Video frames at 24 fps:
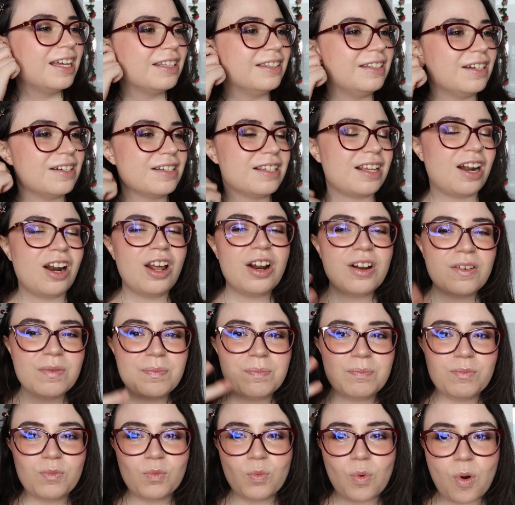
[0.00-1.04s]
there's a lot
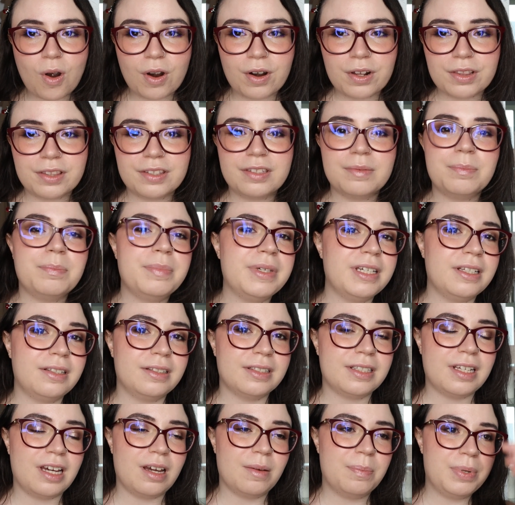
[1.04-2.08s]
of world
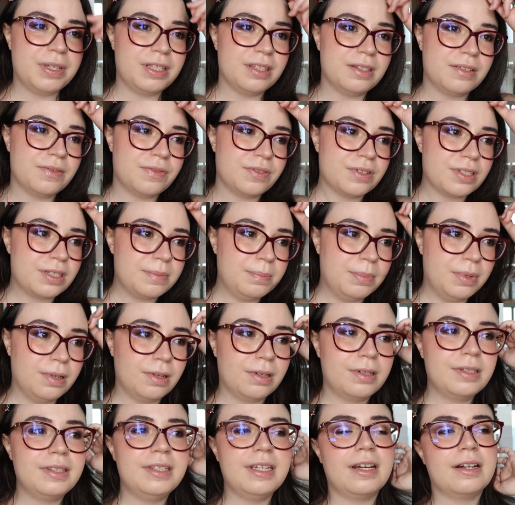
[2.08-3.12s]
build up in the first
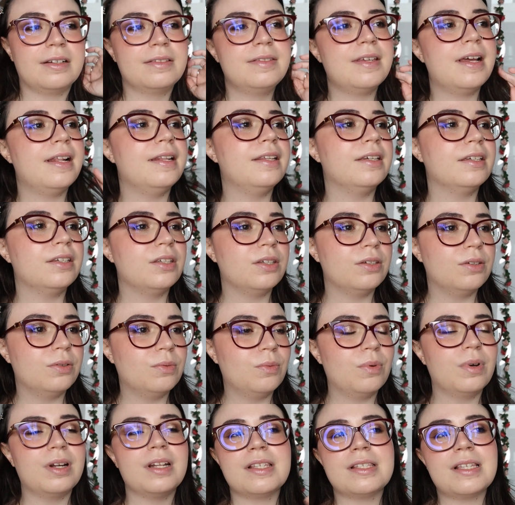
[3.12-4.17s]
book. They are telling you
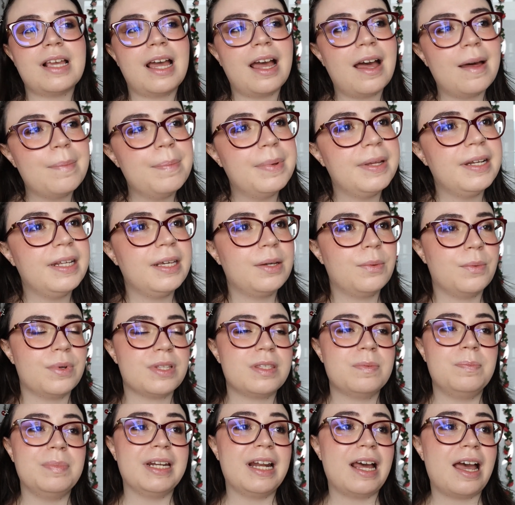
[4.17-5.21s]
what is happening,
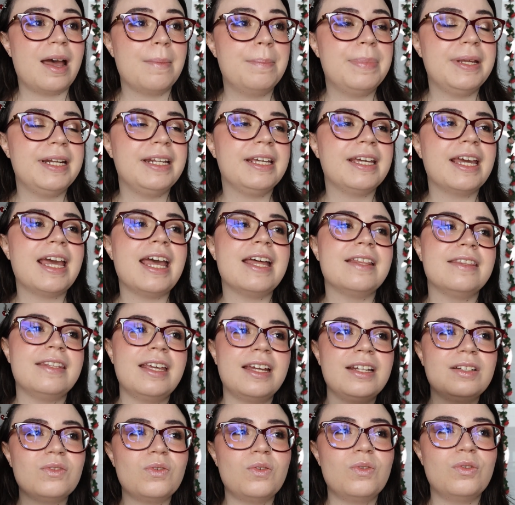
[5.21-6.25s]
what's been happening, and
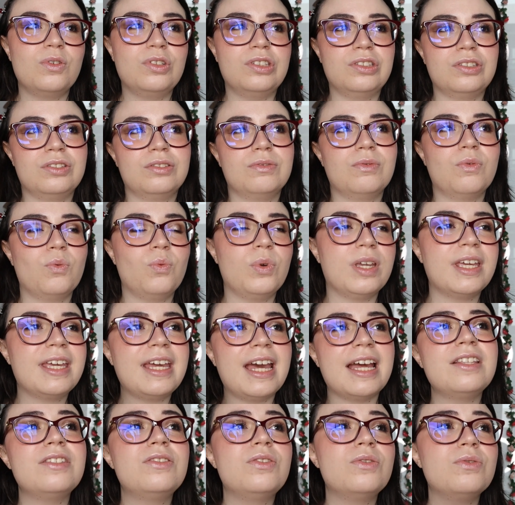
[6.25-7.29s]
then we
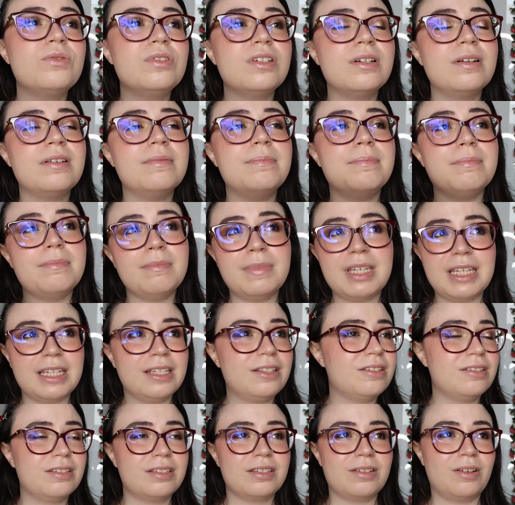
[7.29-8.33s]
get to the
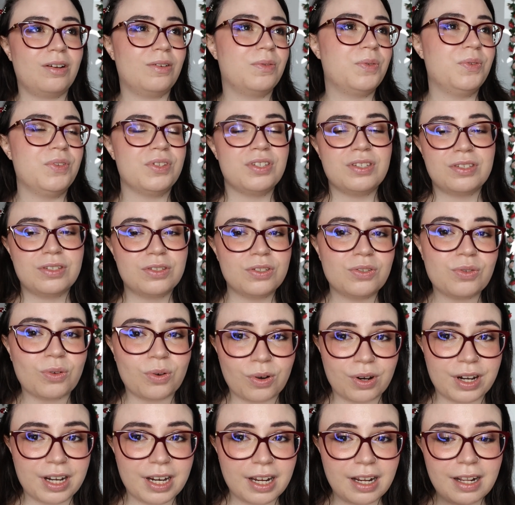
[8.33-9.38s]
meat of the
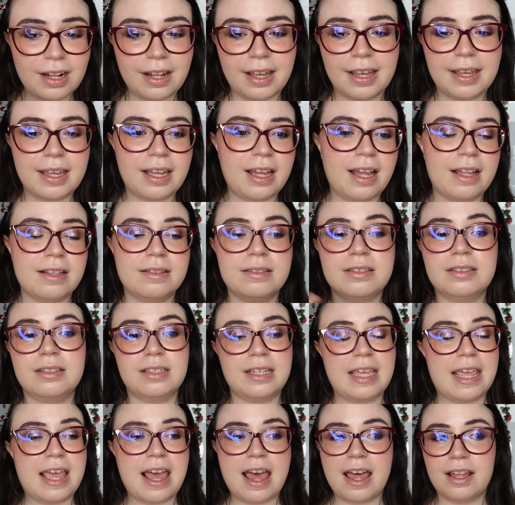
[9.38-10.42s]
story, like at
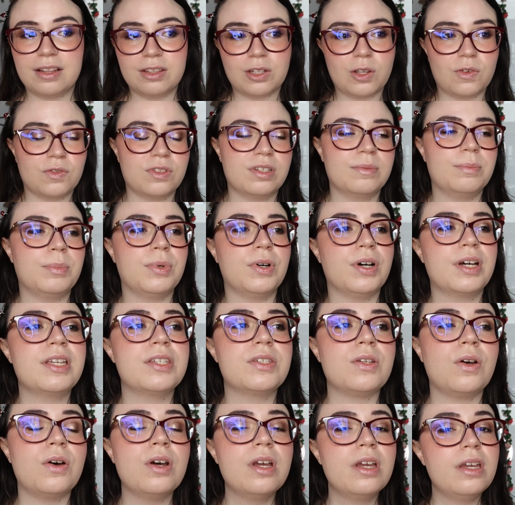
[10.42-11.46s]
the end of the book.
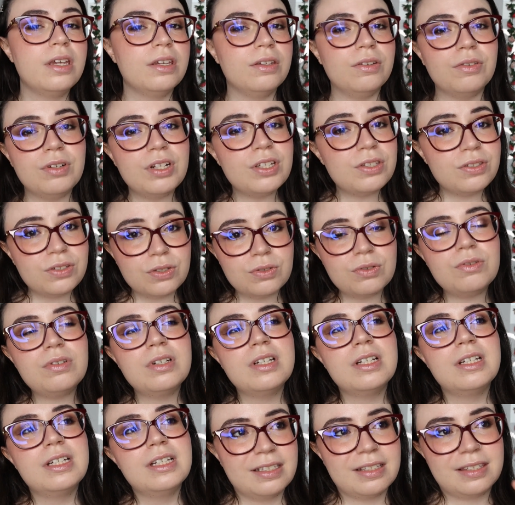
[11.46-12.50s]
So you need to
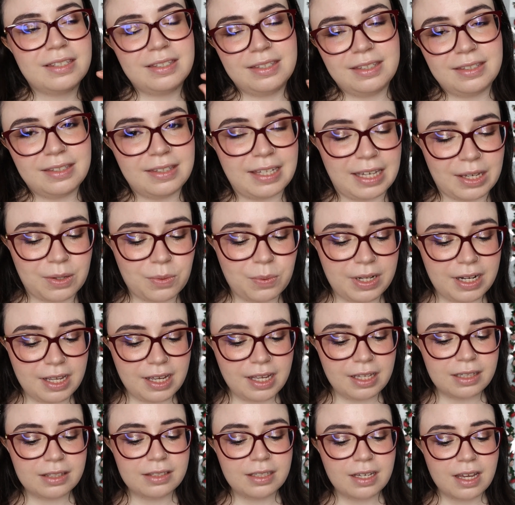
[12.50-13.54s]
stick with
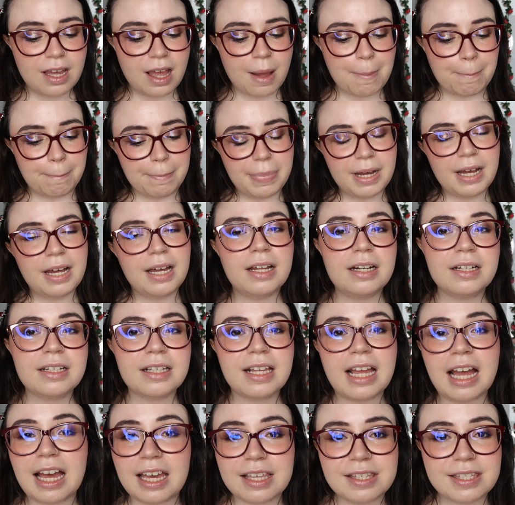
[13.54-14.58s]
it.
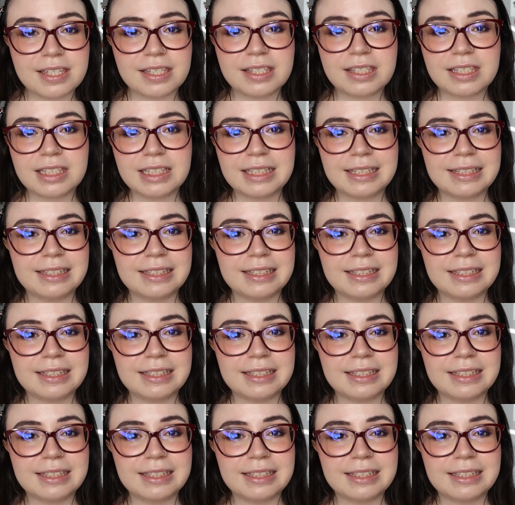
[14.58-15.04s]
But guys,